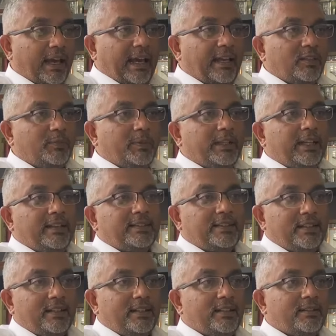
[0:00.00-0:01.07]
as per the
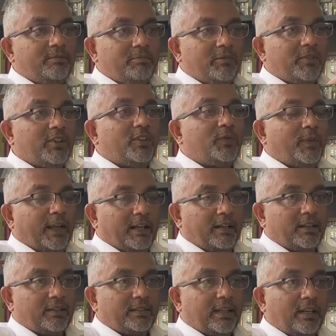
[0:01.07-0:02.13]
external risk
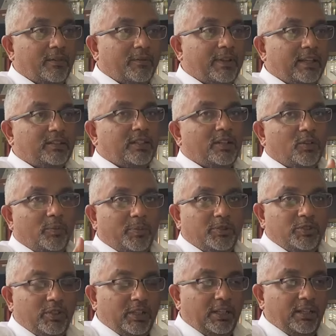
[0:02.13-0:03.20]
factors, and if there's any
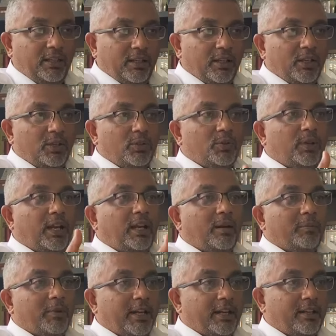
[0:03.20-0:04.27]
opportunity you can
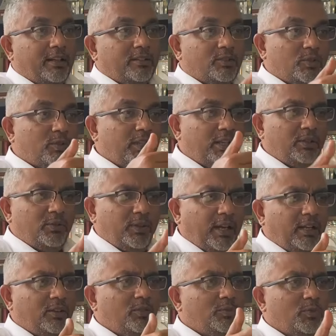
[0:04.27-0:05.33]
upgrade it. So then you
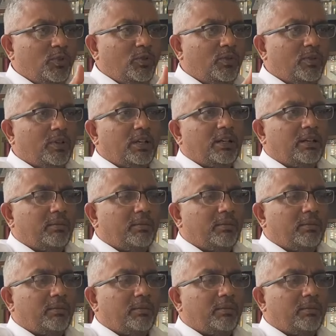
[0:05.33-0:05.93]
can give more